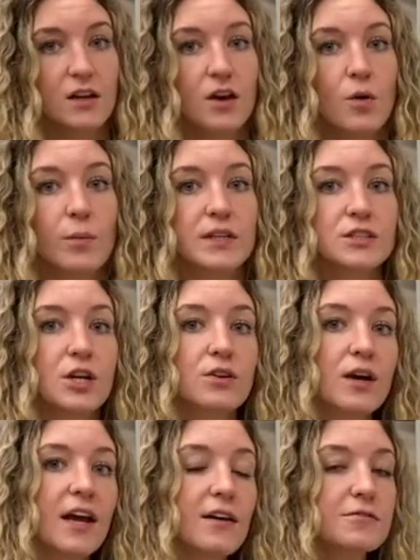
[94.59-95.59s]
we
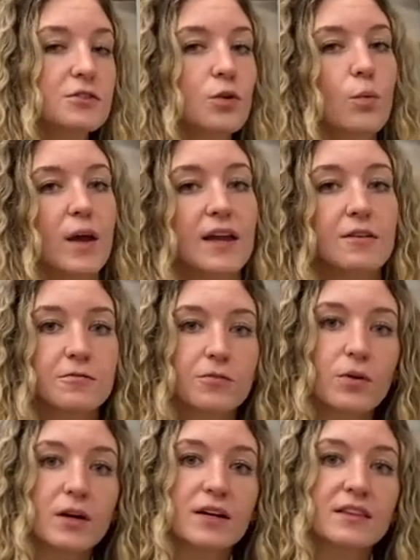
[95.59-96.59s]
don't have to wait
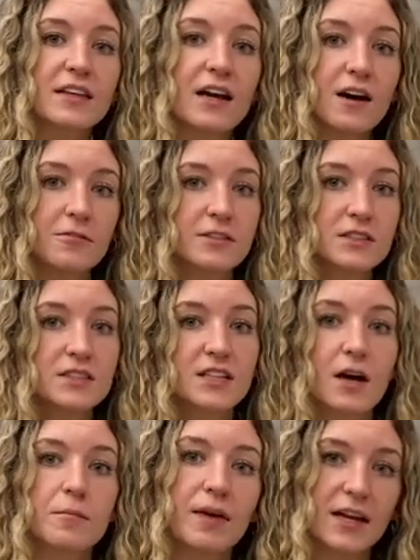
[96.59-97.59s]
for the oven to
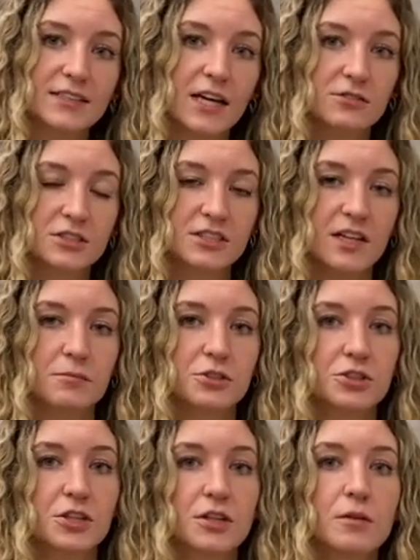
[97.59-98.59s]
come back down to
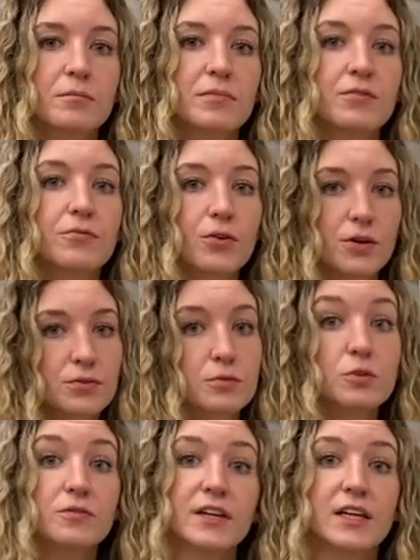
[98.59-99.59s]
temperature before
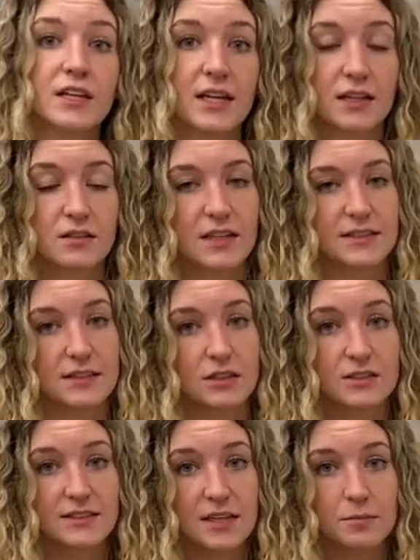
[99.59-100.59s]
removing and analyzing
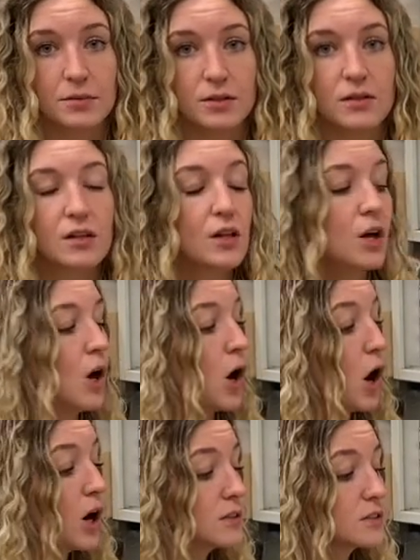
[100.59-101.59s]
our sample.
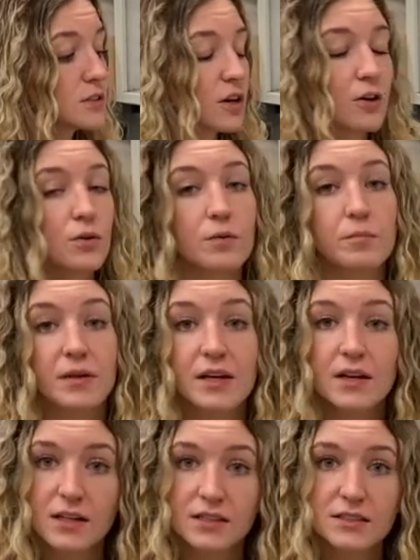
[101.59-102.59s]
Also,
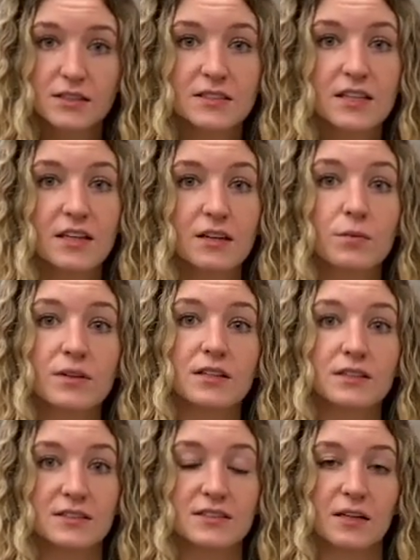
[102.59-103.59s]
because it's heated
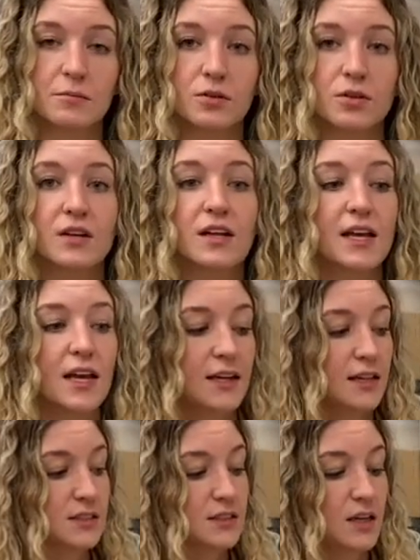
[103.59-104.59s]
within the sample and
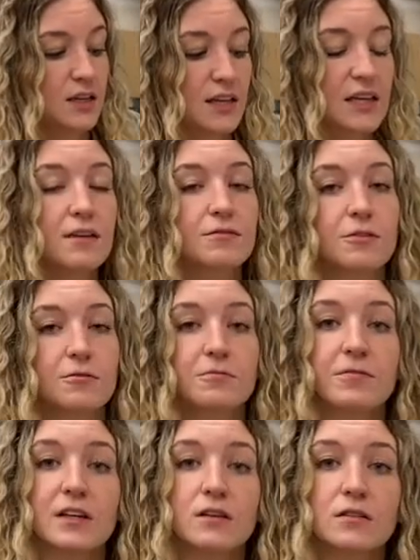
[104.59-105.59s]
it's an even
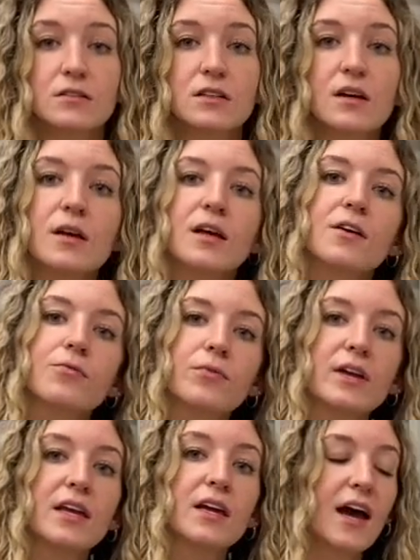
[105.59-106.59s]
field, if
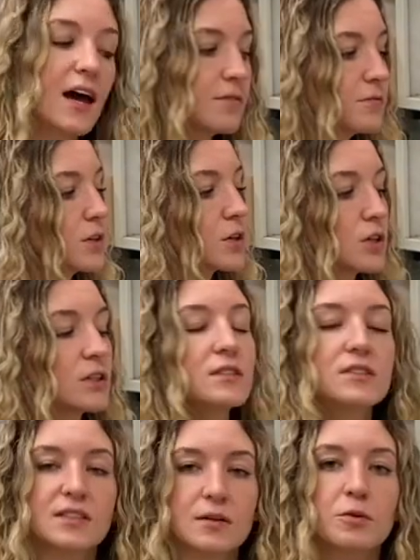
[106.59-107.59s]
we have the good
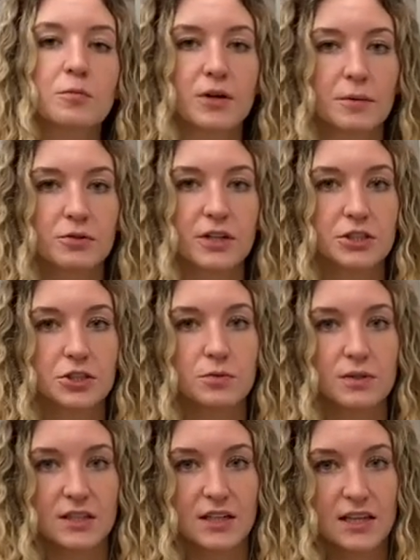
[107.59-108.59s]
sample preparation
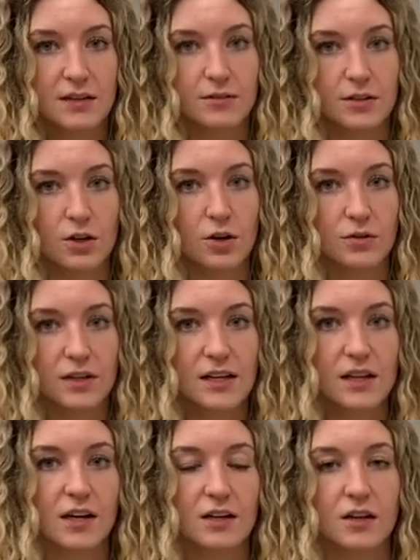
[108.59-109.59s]
with an even coating
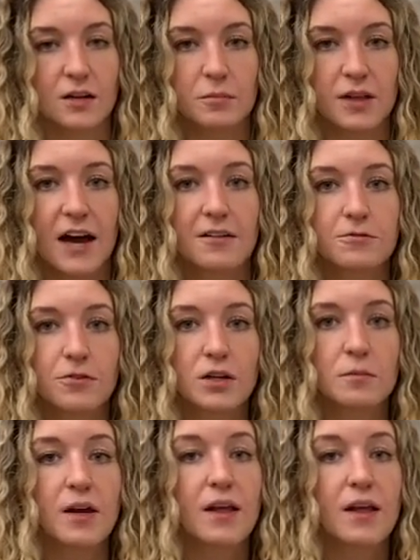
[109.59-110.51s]
on our platform,